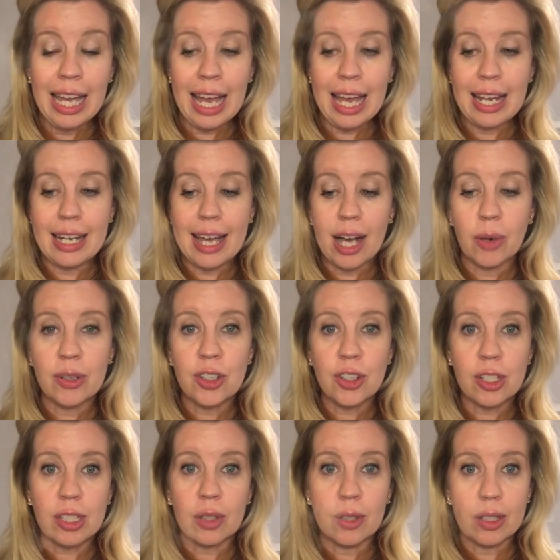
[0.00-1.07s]
and now it's
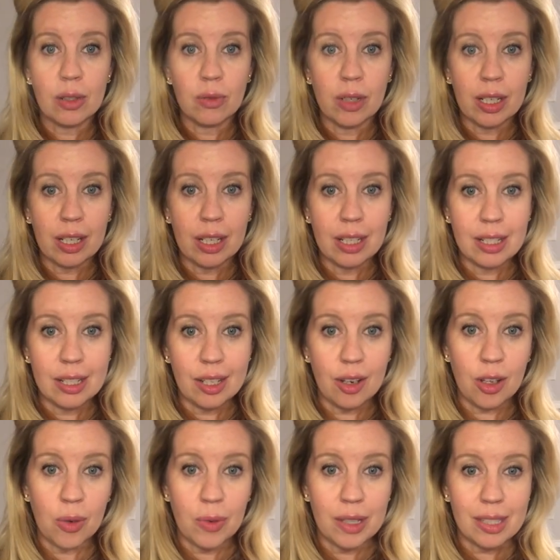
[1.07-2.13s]
just going to run
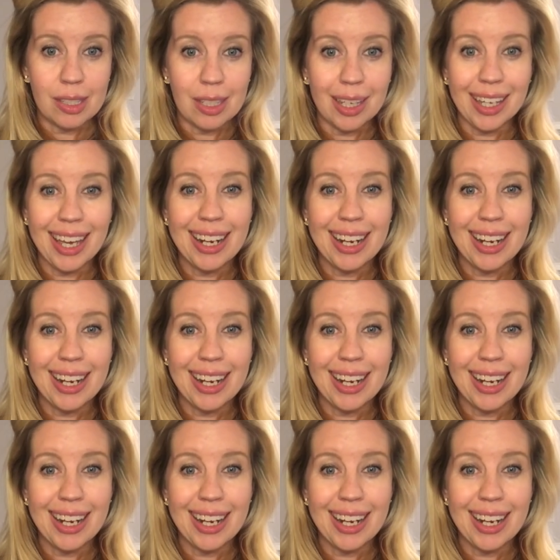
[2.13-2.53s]
continuously.